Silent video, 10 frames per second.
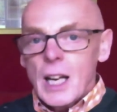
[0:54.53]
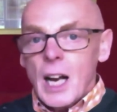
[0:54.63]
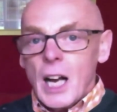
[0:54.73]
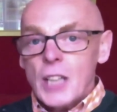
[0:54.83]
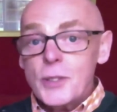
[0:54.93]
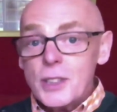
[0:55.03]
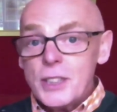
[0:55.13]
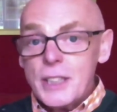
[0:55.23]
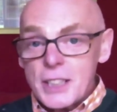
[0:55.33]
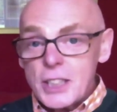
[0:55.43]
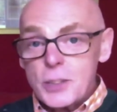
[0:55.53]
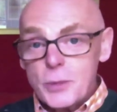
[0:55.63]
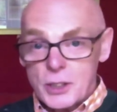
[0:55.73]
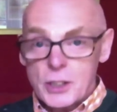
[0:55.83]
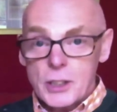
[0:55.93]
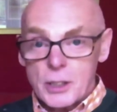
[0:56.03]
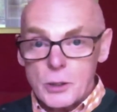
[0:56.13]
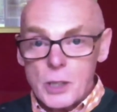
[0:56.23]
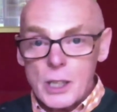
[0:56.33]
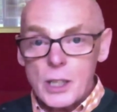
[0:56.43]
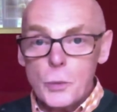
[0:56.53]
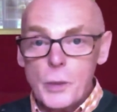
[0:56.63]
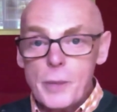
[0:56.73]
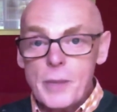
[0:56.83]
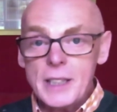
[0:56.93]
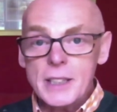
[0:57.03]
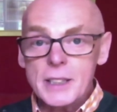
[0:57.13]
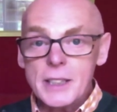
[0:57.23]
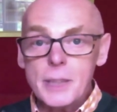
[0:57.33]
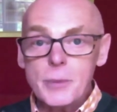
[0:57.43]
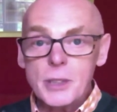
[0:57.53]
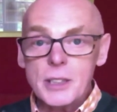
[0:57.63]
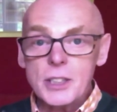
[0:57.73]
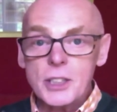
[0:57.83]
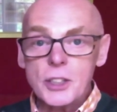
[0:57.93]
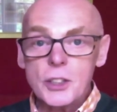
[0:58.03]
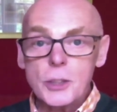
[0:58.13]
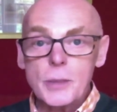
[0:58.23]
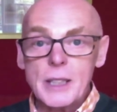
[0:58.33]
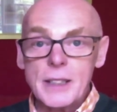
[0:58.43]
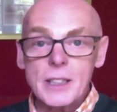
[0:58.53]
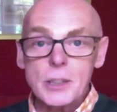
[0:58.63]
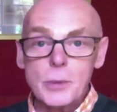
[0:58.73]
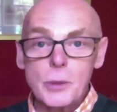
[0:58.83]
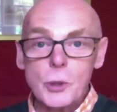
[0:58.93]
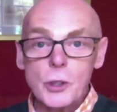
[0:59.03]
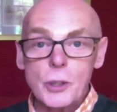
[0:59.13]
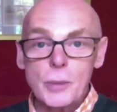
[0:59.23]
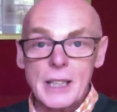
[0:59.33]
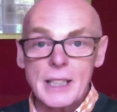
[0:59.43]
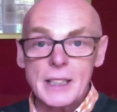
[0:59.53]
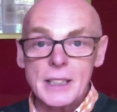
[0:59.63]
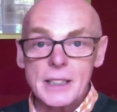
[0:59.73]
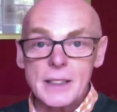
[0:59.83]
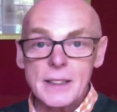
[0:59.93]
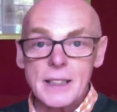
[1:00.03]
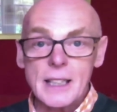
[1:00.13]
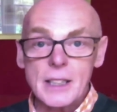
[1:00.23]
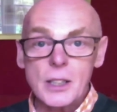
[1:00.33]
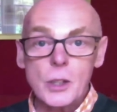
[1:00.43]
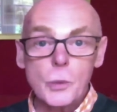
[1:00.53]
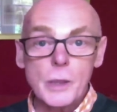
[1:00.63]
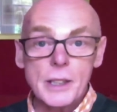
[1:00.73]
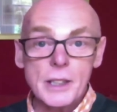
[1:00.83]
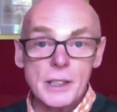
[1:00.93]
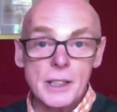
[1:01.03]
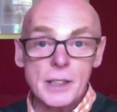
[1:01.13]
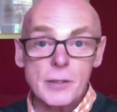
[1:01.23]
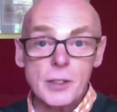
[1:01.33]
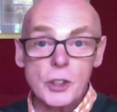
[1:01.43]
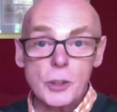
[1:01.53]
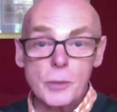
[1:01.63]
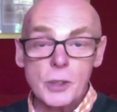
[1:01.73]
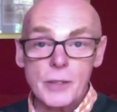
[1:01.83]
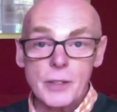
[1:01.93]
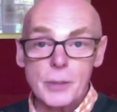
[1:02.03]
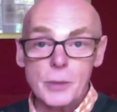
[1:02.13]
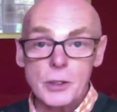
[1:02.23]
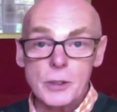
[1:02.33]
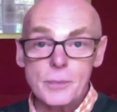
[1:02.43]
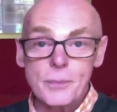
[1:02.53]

As far as the assessments go, we made a deliberate decision to make things a bit more open-ended than we did in the functional programming MOOC.